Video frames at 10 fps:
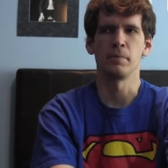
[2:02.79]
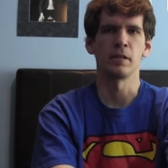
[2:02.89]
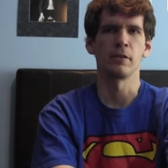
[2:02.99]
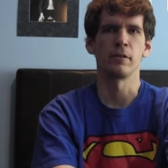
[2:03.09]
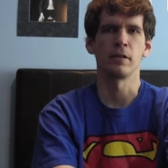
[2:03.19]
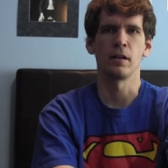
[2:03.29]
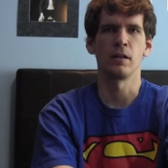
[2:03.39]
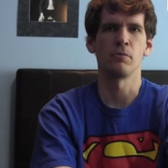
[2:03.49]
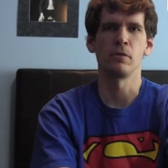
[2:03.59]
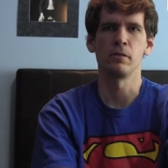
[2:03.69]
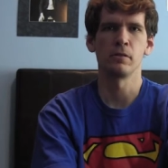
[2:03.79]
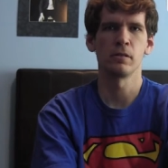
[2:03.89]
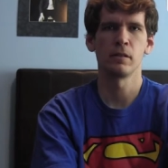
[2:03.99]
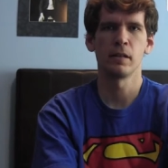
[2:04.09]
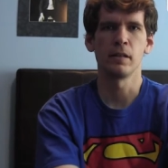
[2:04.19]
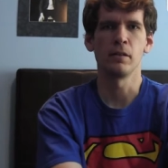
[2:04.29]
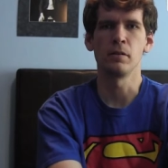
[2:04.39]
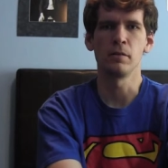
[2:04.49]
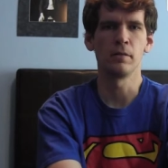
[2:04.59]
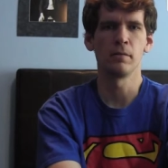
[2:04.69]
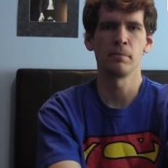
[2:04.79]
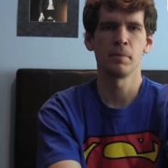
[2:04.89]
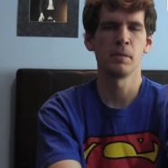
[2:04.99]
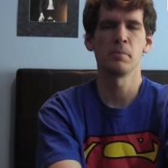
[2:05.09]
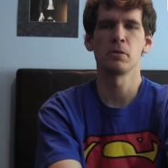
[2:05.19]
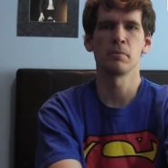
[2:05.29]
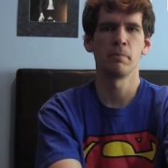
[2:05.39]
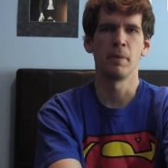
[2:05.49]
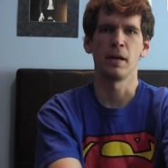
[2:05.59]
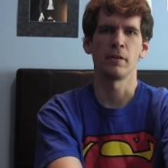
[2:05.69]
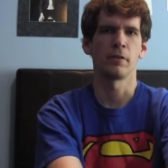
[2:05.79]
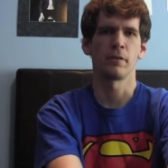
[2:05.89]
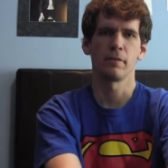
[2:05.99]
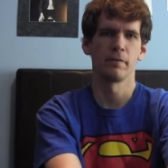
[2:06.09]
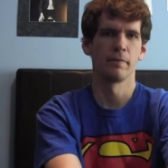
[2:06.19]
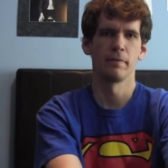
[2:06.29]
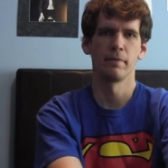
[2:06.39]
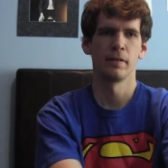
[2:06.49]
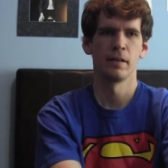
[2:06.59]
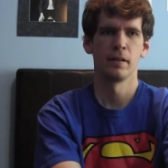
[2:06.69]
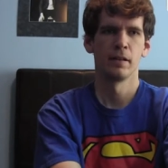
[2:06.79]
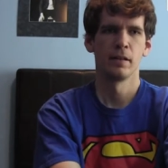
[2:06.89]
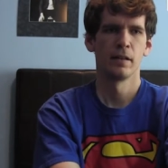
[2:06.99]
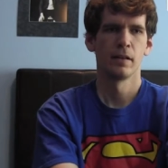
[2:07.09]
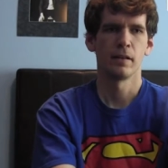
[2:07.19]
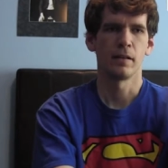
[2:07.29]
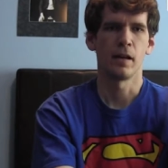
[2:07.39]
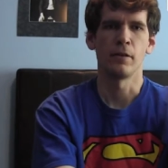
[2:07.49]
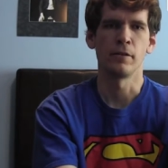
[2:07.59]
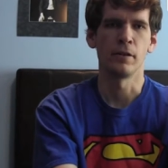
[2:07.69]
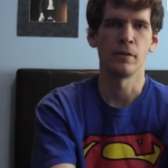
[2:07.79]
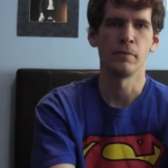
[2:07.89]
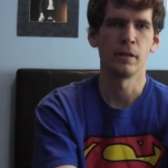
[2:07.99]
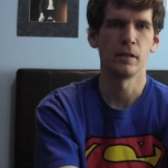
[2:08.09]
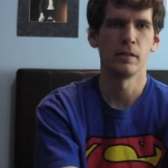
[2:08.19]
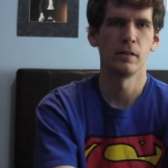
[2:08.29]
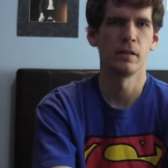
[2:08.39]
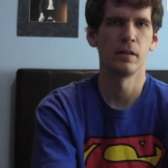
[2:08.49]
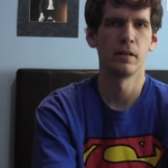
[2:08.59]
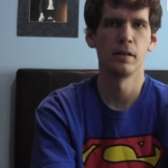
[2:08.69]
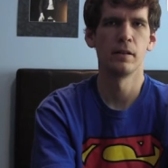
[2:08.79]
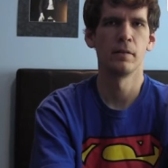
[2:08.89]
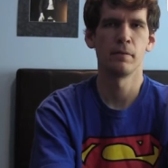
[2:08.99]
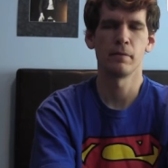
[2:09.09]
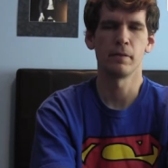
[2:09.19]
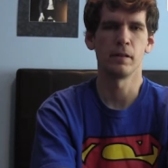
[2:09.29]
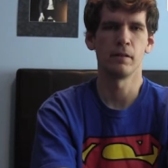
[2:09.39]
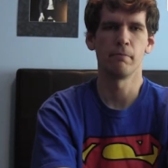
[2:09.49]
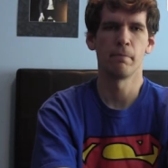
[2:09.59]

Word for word: bigger gun will kill people better? I don't know, but but